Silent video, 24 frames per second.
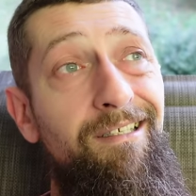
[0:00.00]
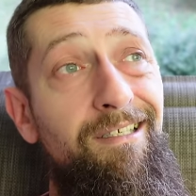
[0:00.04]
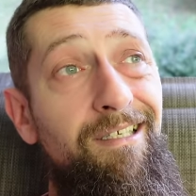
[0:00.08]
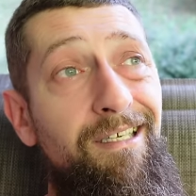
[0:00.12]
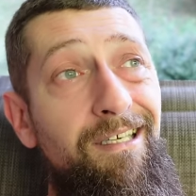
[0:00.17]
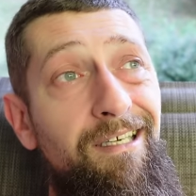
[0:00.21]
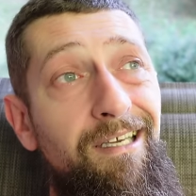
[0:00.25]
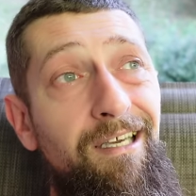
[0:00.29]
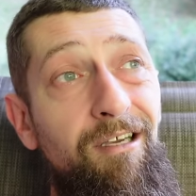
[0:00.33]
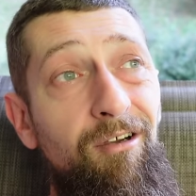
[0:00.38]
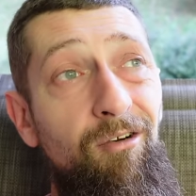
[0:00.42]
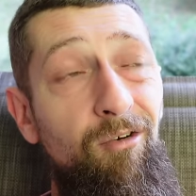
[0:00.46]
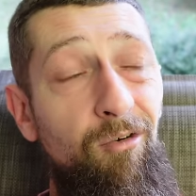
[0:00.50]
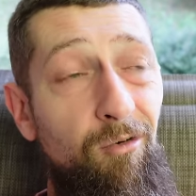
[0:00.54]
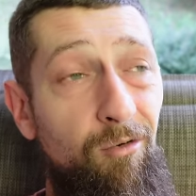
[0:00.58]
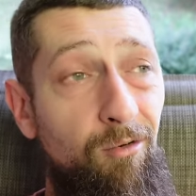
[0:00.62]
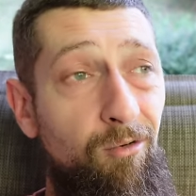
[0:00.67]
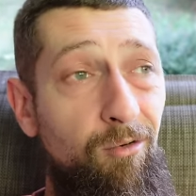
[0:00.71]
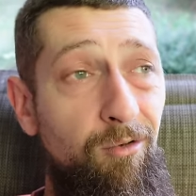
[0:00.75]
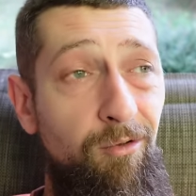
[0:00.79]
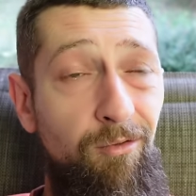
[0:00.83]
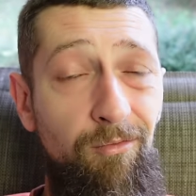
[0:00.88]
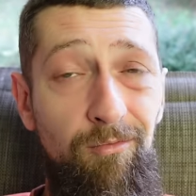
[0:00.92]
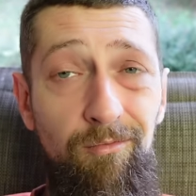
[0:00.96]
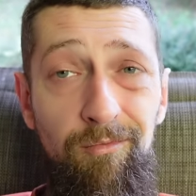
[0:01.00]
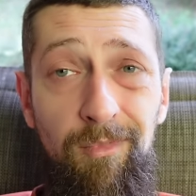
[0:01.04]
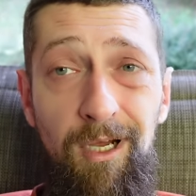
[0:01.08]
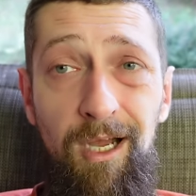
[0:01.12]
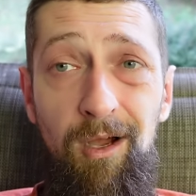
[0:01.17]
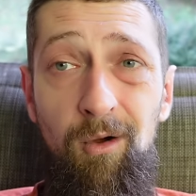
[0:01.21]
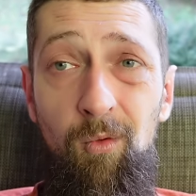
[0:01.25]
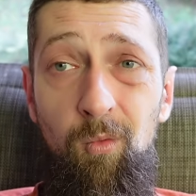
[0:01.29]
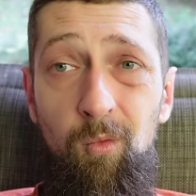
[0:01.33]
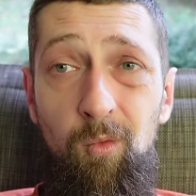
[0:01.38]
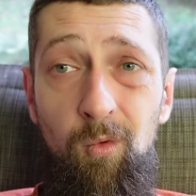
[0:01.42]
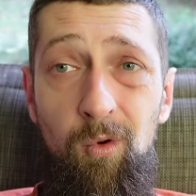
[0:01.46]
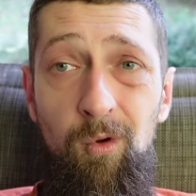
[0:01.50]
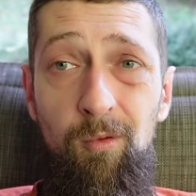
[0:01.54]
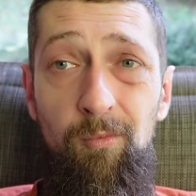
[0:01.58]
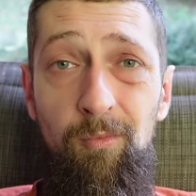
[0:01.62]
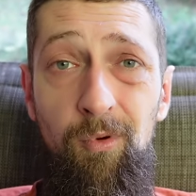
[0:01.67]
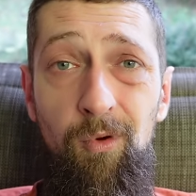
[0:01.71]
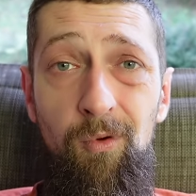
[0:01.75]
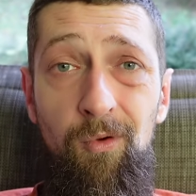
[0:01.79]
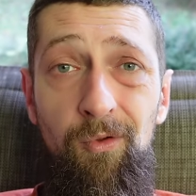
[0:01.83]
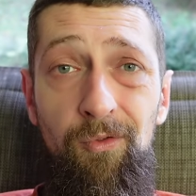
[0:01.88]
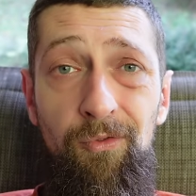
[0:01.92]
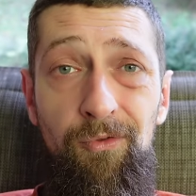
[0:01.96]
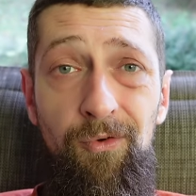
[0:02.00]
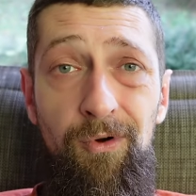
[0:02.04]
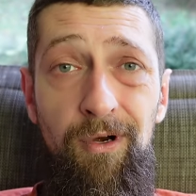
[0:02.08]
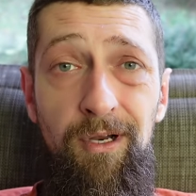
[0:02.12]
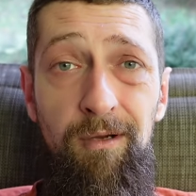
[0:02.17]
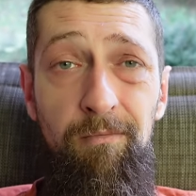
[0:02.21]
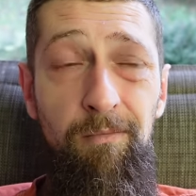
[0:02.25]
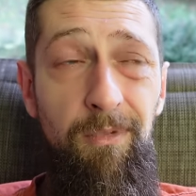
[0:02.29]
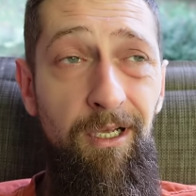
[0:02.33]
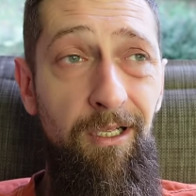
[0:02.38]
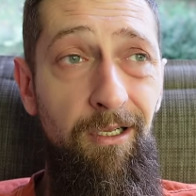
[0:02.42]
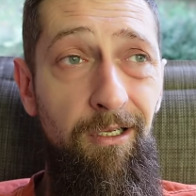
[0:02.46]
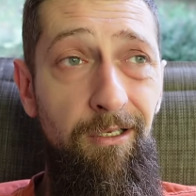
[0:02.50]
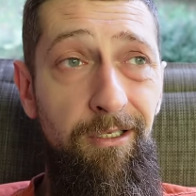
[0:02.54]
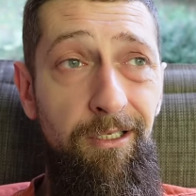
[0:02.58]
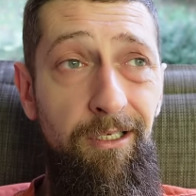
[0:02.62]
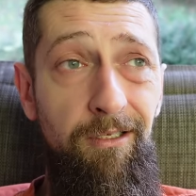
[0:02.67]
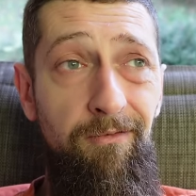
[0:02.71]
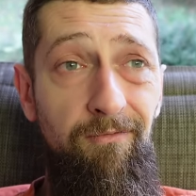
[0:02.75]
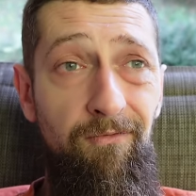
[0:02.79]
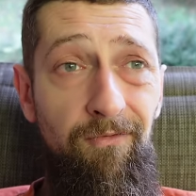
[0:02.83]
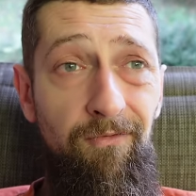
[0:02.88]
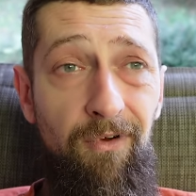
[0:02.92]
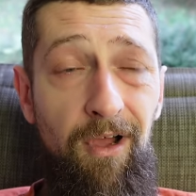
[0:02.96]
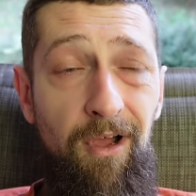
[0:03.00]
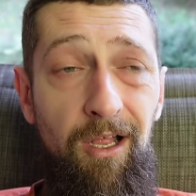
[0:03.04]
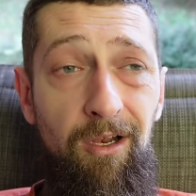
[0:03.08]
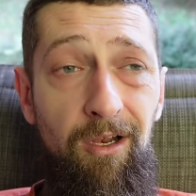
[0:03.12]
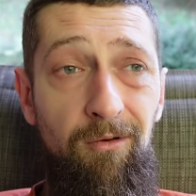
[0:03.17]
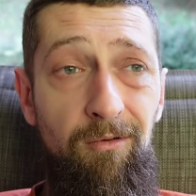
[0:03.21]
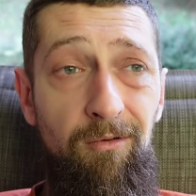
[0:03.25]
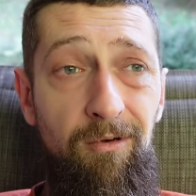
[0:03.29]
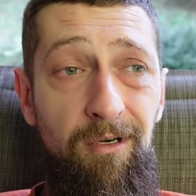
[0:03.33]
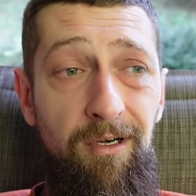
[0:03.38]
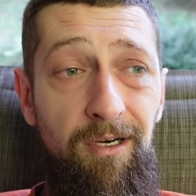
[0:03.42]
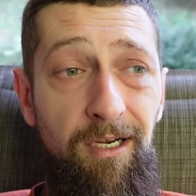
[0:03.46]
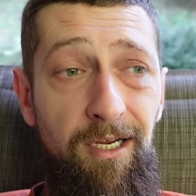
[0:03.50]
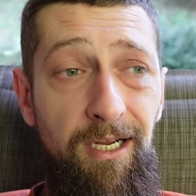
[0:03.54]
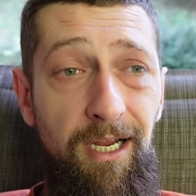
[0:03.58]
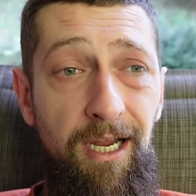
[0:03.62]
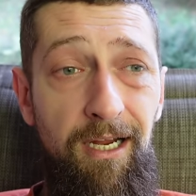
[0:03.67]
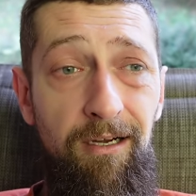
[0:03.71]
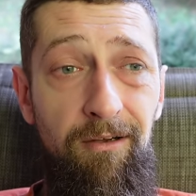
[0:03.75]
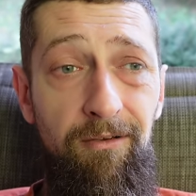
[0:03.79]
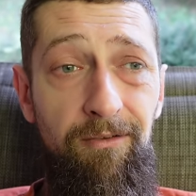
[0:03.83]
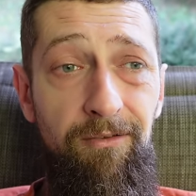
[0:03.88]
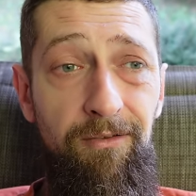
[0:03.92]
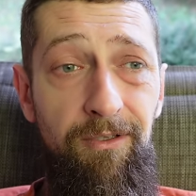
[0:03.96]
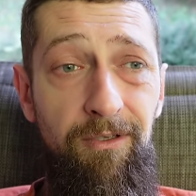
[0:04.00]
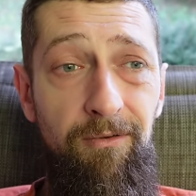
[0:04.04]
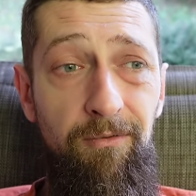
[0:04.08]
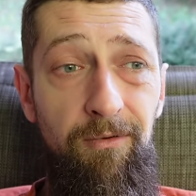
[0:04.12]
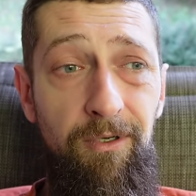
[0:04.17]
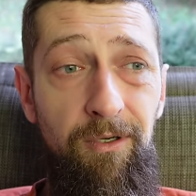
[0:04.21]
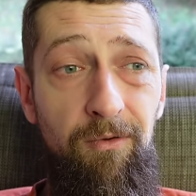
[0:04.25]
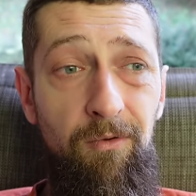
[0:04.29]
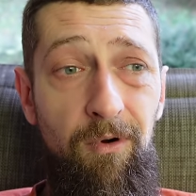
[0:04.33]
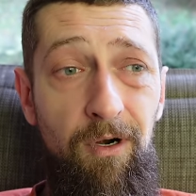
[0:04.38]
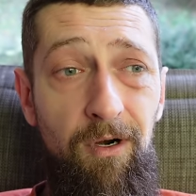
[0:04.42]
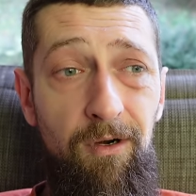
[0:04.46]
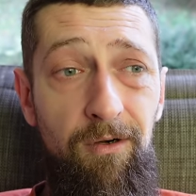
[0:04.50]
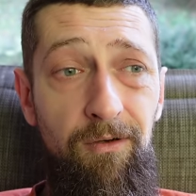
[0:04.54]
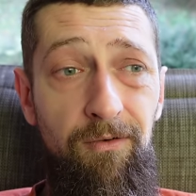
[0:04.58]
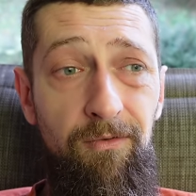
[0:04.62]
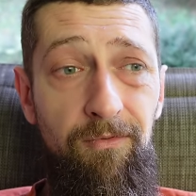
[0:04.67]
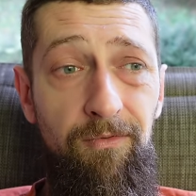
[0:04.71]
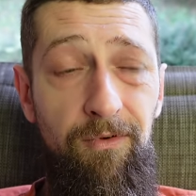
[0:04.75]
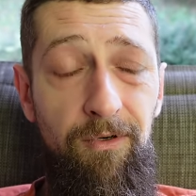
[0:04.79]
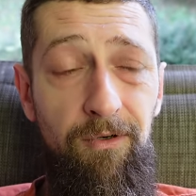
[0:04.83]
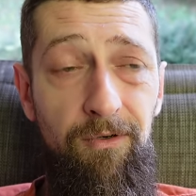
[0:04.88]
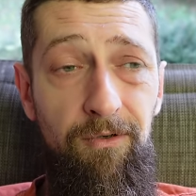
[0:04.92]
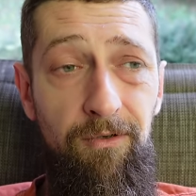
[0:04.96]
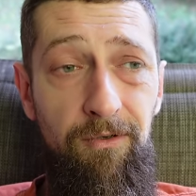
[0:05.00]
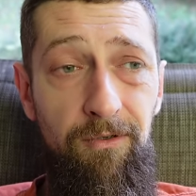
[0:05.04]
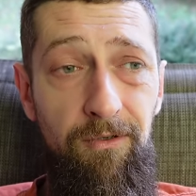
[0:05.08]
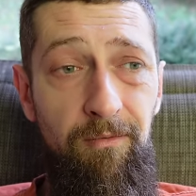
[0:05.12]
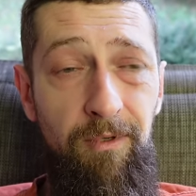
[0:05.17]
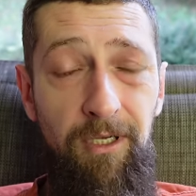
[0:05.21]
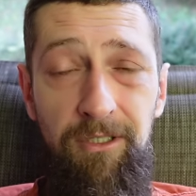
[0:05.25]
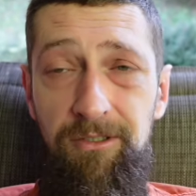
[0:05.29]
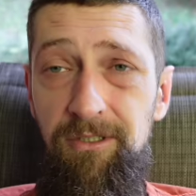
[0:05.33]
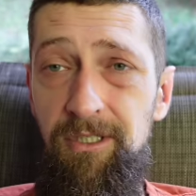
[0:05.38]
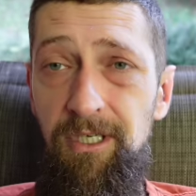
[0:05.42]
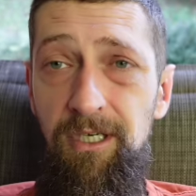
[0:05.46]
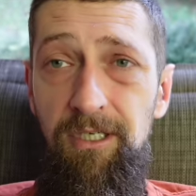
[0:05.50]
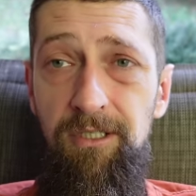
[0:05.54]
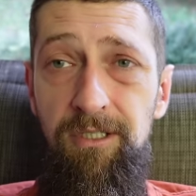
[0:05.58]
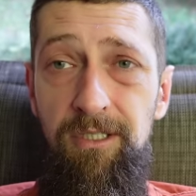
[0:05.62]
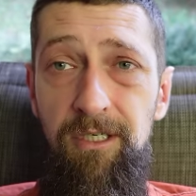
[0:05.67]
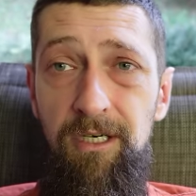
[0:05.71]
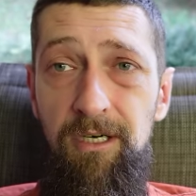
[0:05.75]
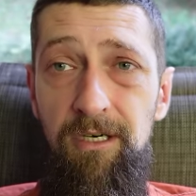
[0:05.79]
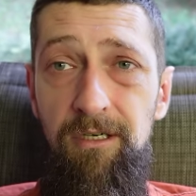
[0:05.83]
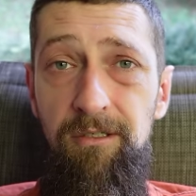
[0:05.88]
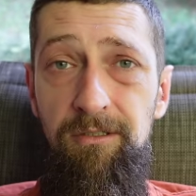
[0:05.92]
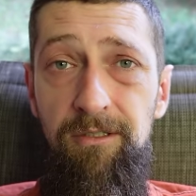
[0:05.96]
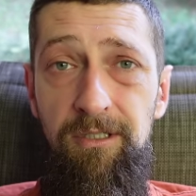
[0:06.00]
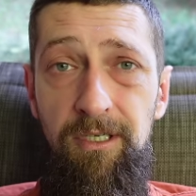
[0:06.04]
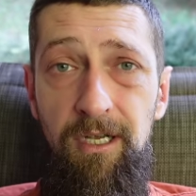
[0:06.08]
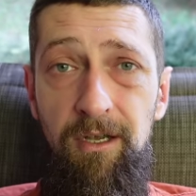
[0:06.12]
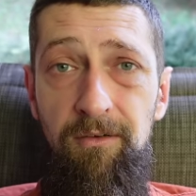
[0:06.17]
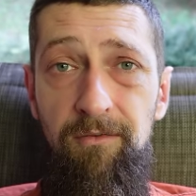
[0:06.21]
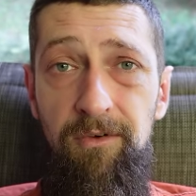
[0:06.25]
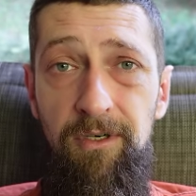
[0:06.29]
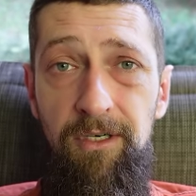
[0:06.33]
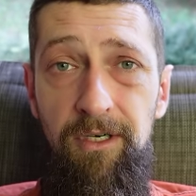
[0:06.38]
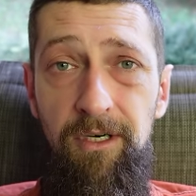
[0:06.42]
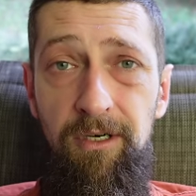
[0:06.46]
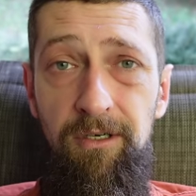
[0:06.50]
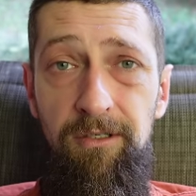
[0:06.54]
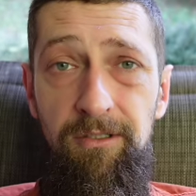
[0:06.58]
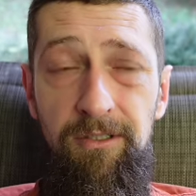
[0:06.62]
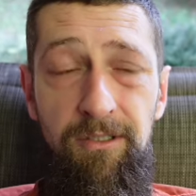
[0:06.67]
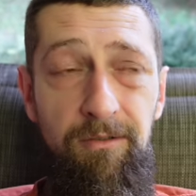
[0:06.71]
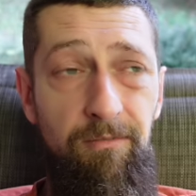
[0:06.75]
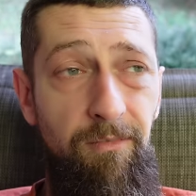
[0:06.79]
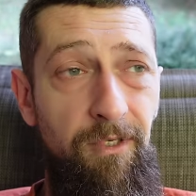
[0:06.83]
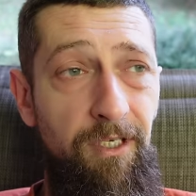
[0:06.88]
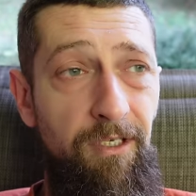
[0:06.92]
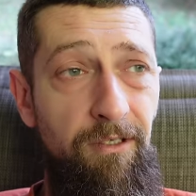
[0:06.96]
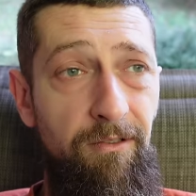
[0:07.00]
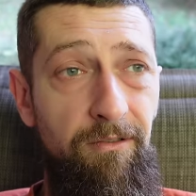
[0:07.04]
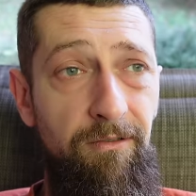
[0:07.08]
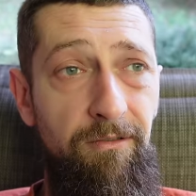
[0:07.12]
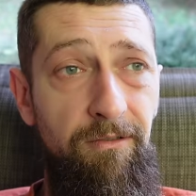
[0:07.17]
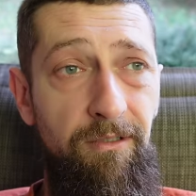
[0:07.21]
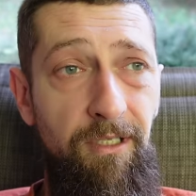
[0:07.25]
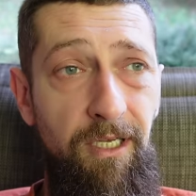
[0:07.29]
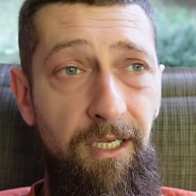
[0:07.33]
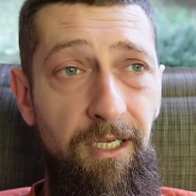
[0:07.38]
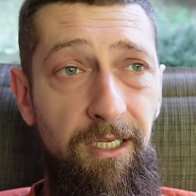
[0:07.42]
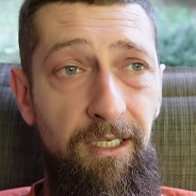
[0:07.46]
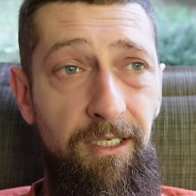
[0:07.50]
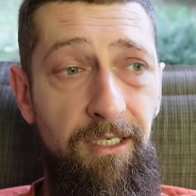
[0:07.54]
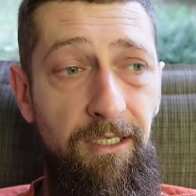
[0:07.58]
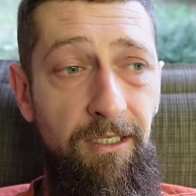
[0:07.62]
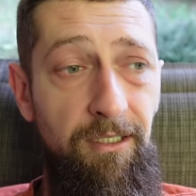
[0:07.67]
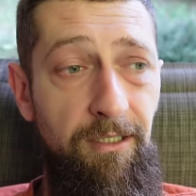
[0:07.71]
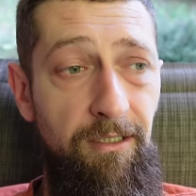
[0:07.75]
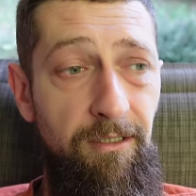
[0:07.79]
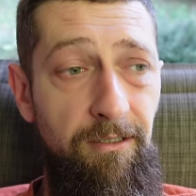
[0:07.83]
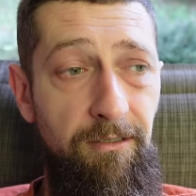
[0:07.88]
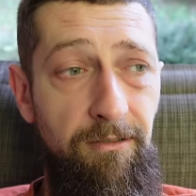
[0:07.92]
kill my one point three million follower account that we worked for about six years, seven years to build. They uh,